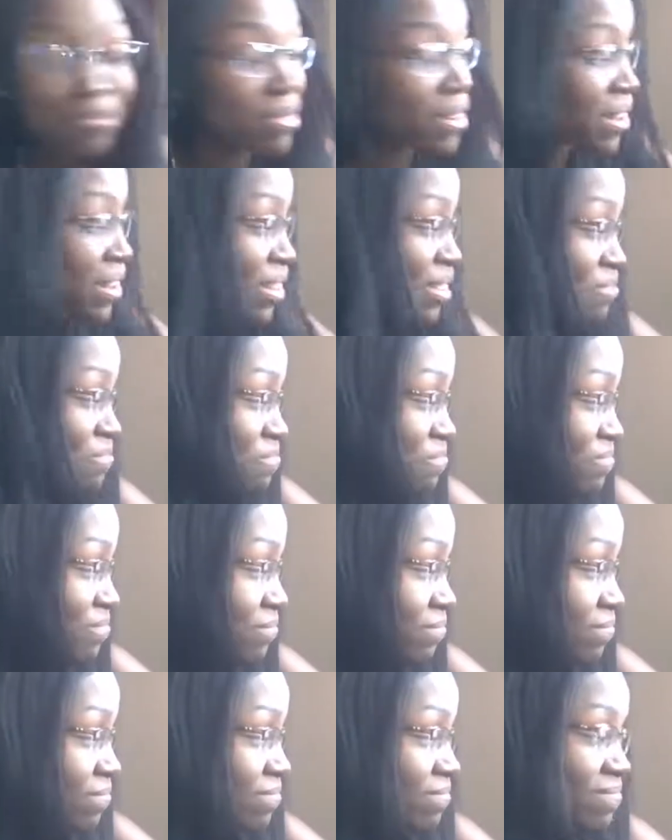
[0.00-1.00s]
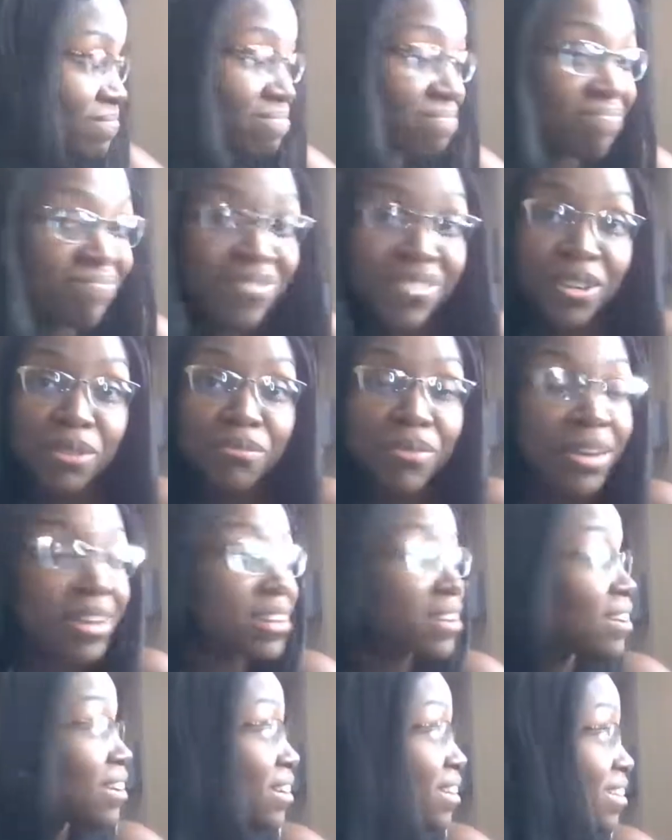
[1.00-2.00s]
I'm like, oh my
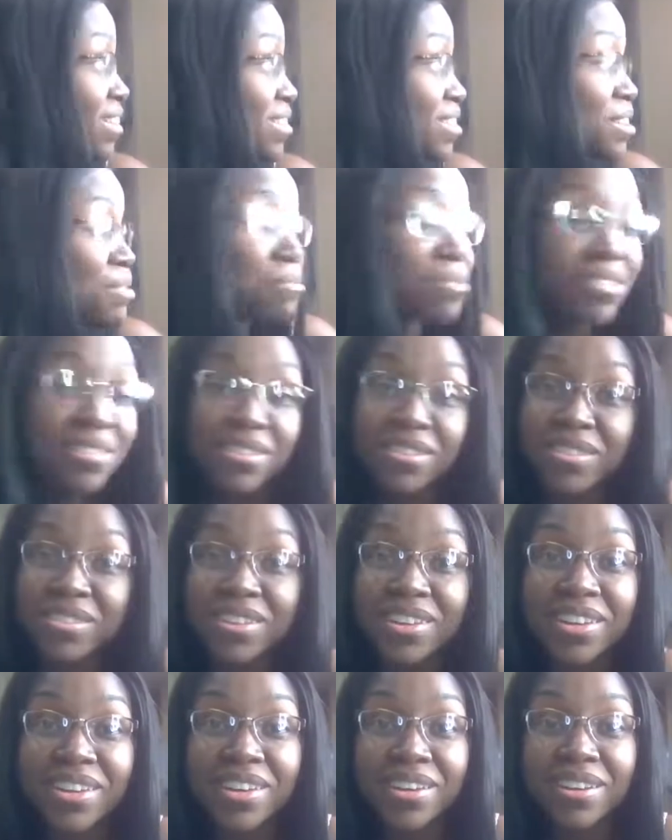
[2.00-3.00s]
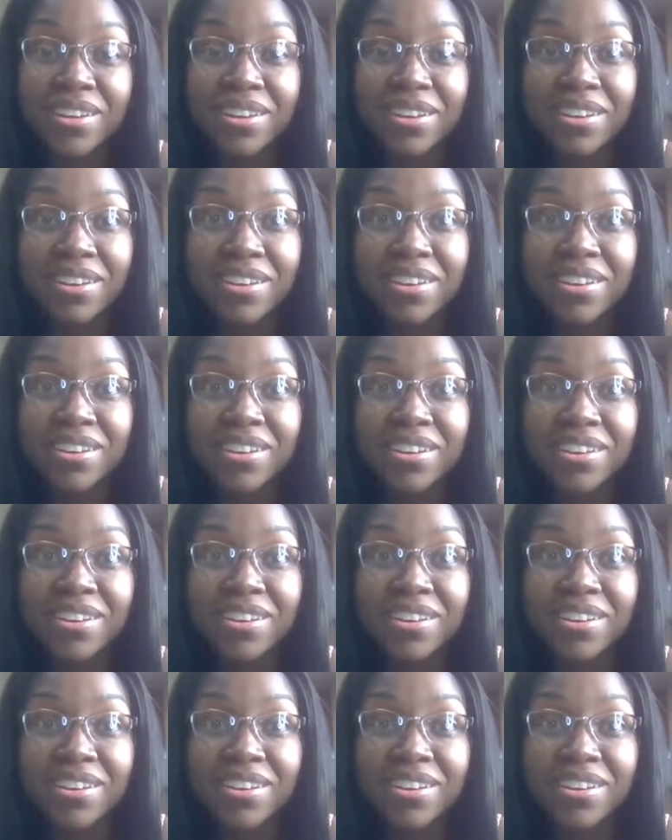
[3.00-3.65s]
gosh, I'm still here.